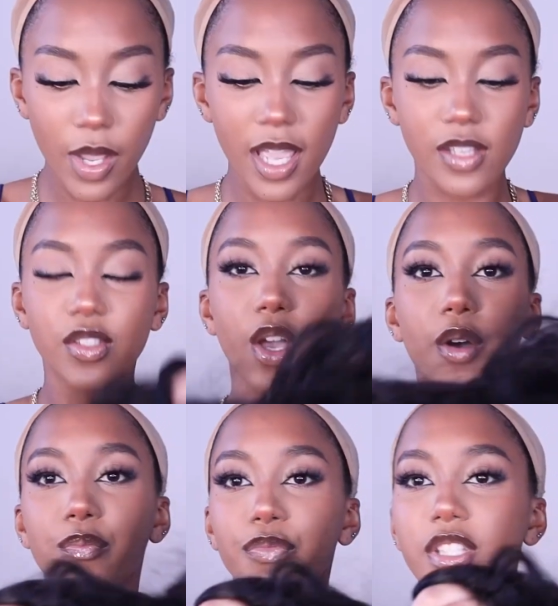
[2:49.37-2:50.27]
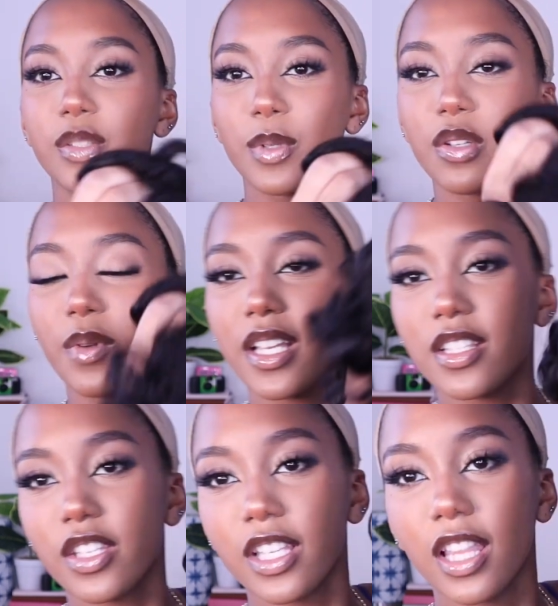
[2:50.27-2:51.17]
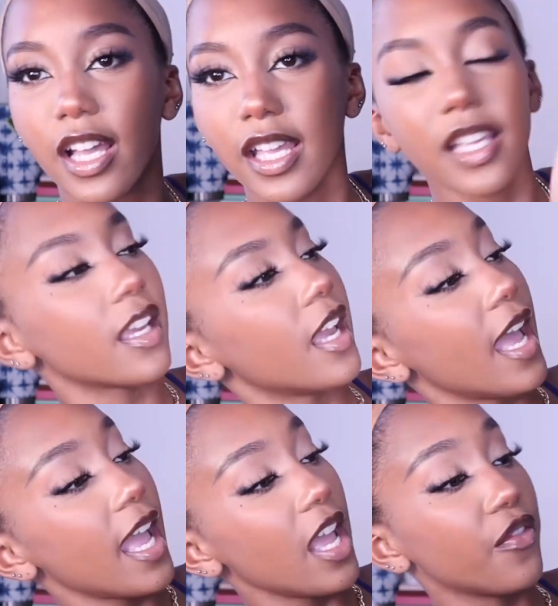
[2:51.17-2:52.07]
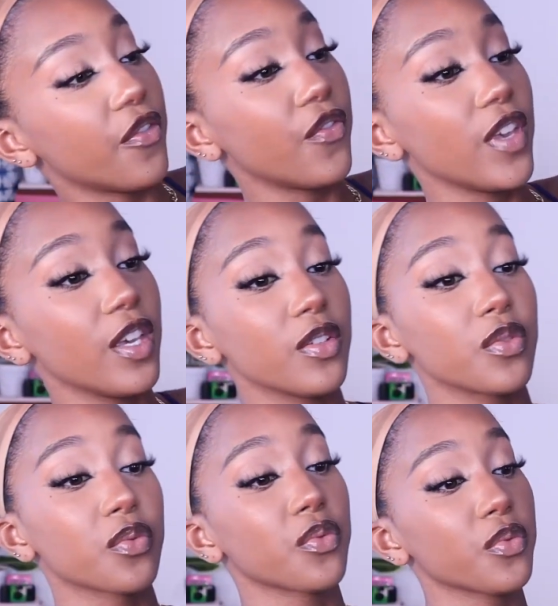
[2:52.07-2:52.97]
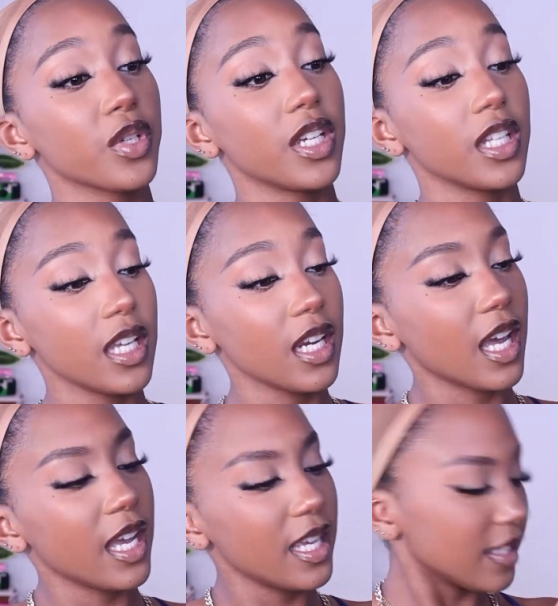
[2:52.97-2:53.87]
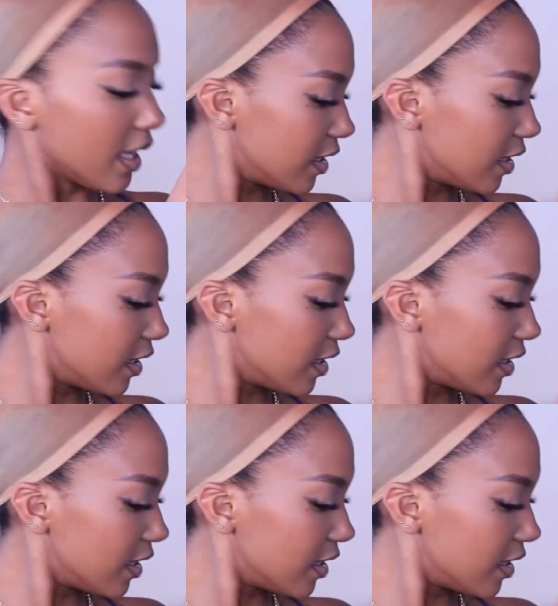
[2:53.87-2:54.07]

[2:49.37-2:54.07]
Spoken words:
Okay, so this is what the wig is looking like. It feels really nice.